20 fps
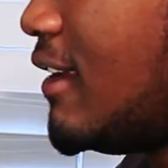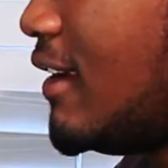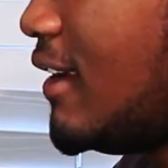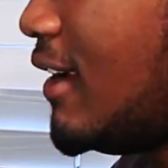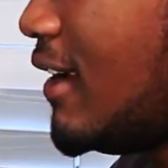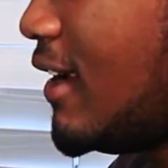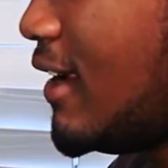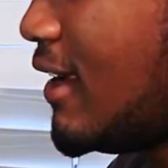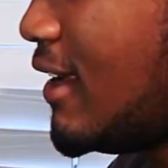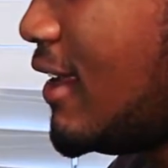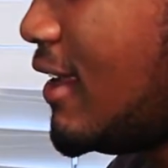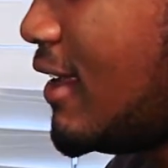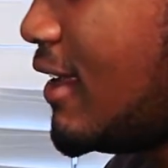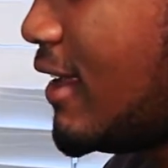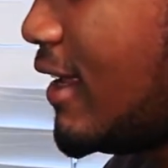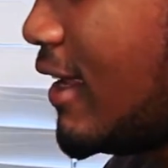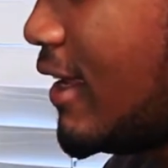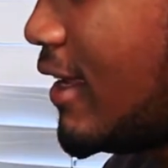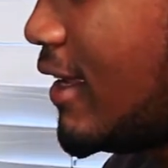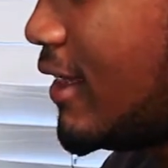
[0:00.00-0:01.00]

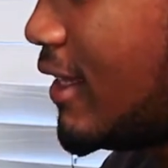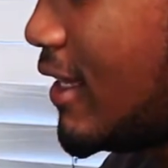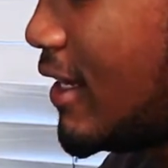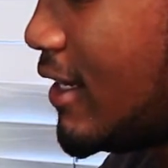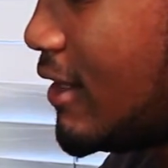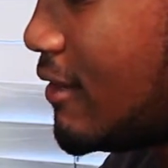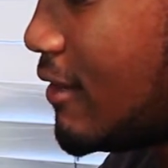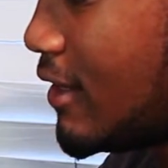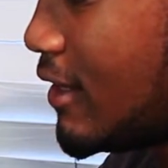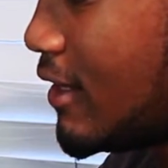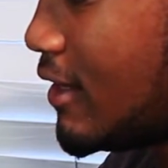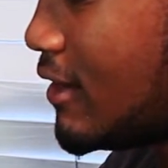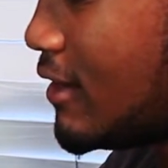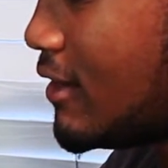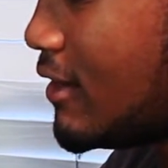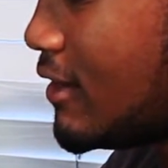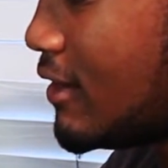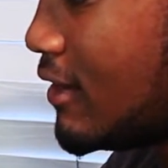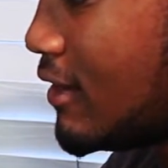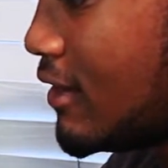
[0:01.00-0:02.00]
can't get that in right
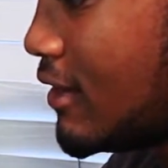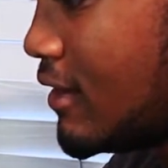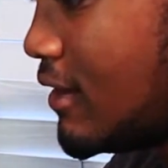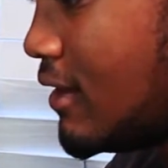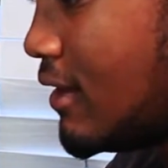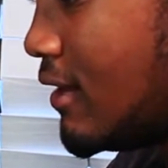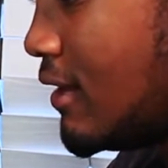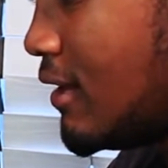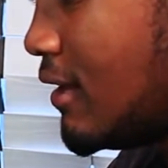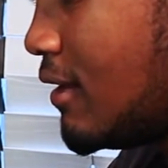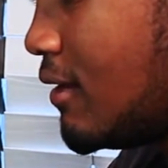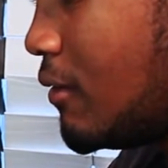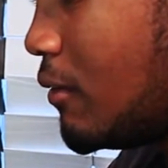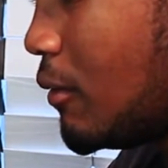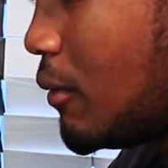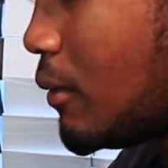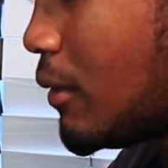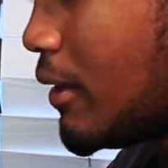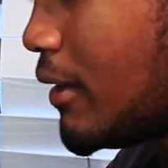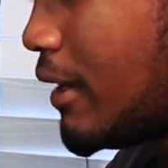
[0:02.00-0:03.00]

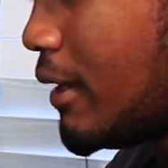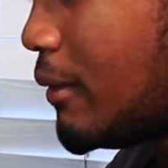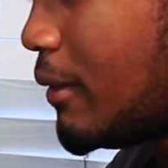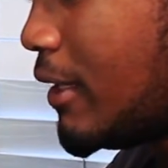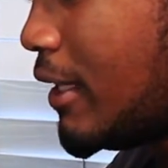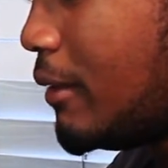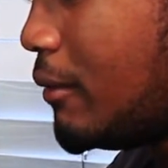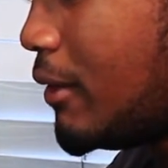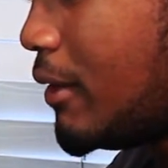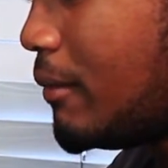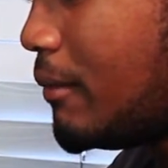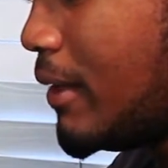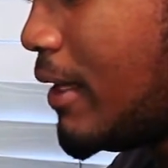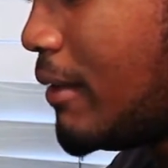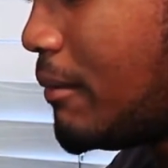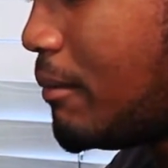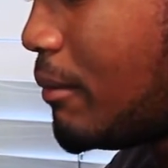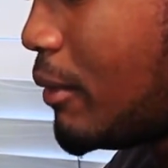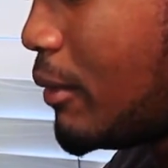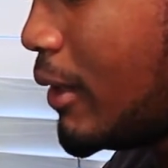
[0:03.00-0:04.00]
now. It really wouldn't be
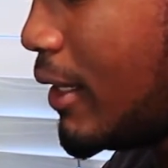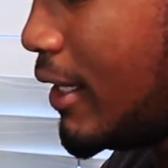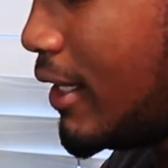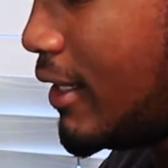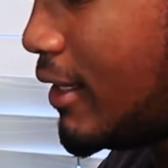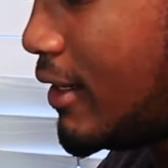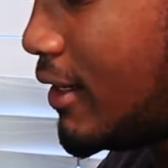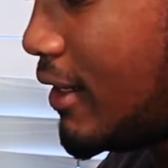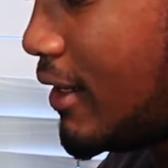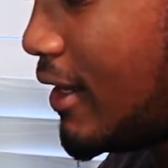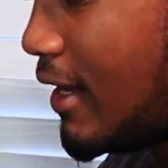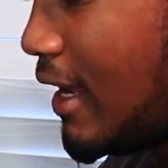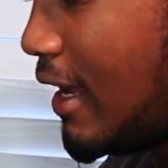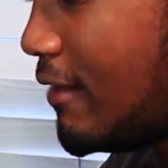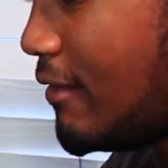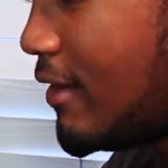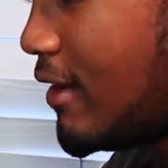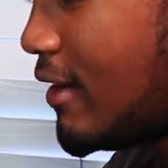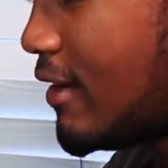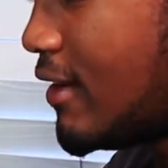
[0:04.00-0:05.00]
a point in
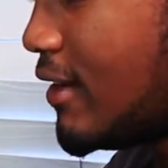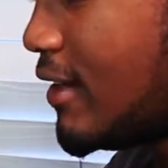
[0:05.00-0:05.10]
having